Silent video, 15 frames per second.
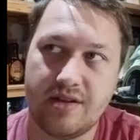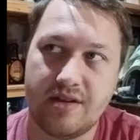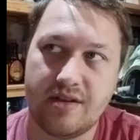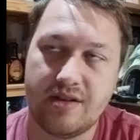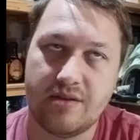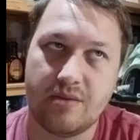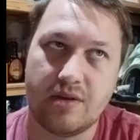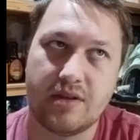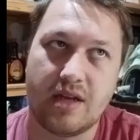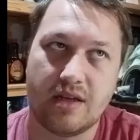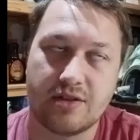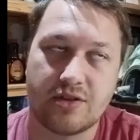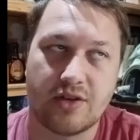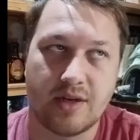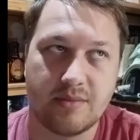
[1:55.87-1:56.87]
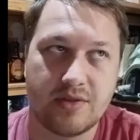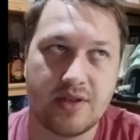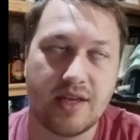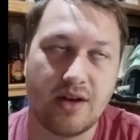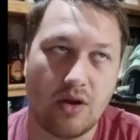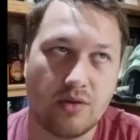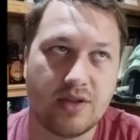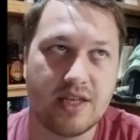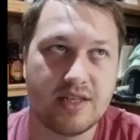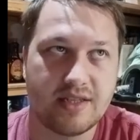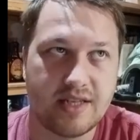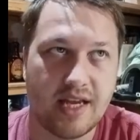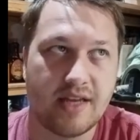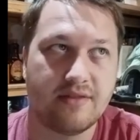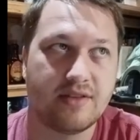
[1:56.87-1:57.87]
Well, not scripts. It only
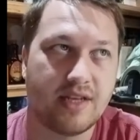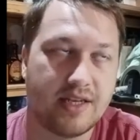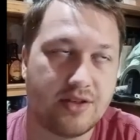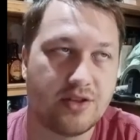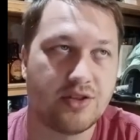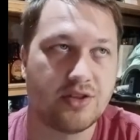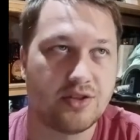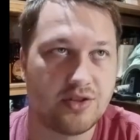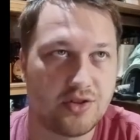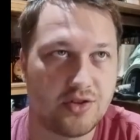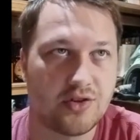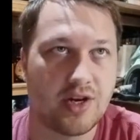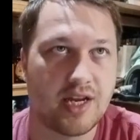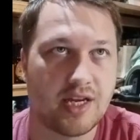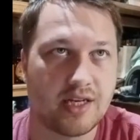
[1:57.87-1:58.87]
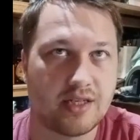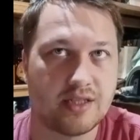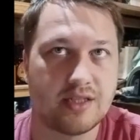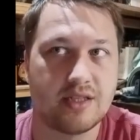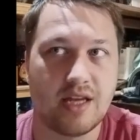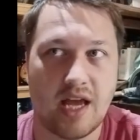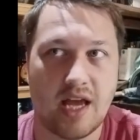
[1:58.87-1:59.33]
saves integers, strings, and